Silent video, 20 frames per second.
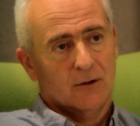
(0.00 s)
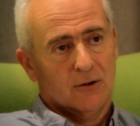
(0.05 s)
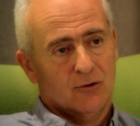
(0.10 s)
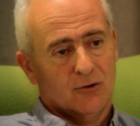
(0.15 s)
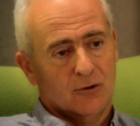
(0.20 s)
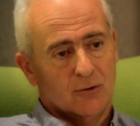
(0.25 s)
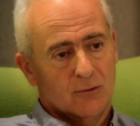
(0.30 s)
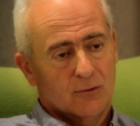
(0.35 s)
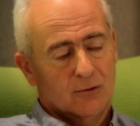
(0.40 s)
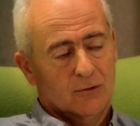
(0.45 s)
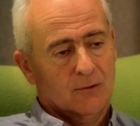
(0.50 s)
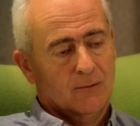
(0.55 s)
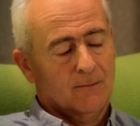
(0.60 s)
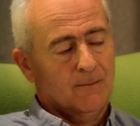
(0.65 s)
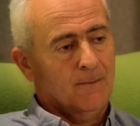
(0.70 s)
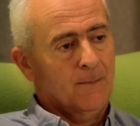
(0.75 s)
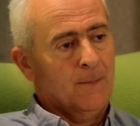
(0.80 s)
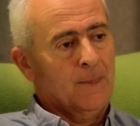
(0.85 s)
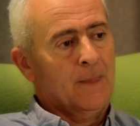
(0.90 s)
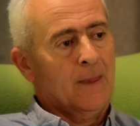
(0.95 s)
the truth,
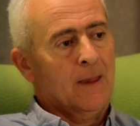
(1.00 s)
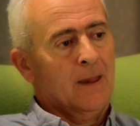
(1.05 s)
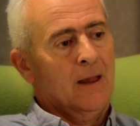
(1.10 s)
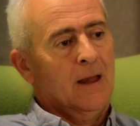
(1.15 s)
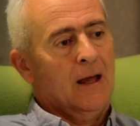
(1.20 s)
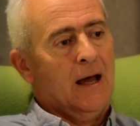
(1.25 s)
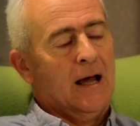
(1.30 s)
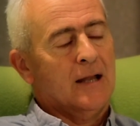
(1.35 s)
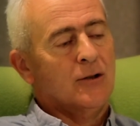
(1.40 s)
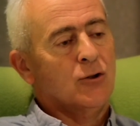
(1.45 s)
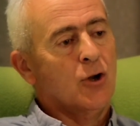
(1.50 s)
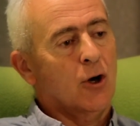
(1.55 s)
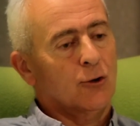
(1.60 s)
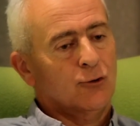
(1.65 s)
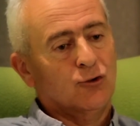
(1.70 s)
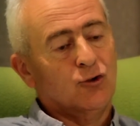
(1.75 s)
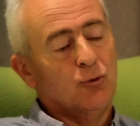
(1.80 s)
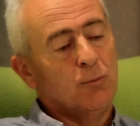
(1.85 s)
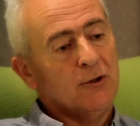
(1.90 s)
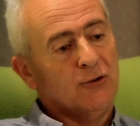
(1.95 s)
and
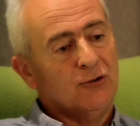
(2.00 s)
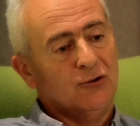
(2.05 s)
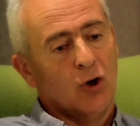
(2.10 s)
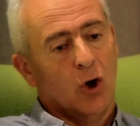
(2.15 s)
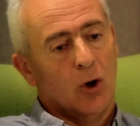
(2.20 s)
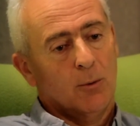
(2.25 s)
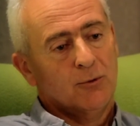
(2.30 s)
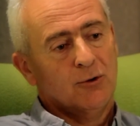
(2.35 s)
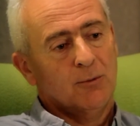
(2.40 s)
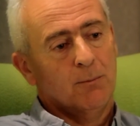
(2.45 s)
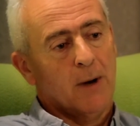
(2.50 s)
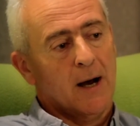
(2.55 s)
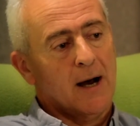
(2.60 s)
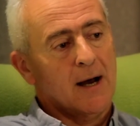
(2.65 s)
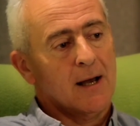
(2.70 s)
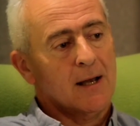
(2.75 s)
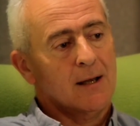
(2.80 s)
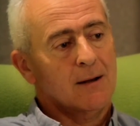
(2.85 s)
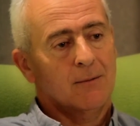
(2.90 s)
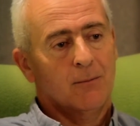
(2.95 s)
not to be stopped
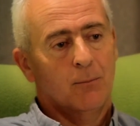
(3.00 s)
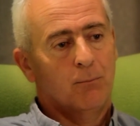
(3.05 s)
by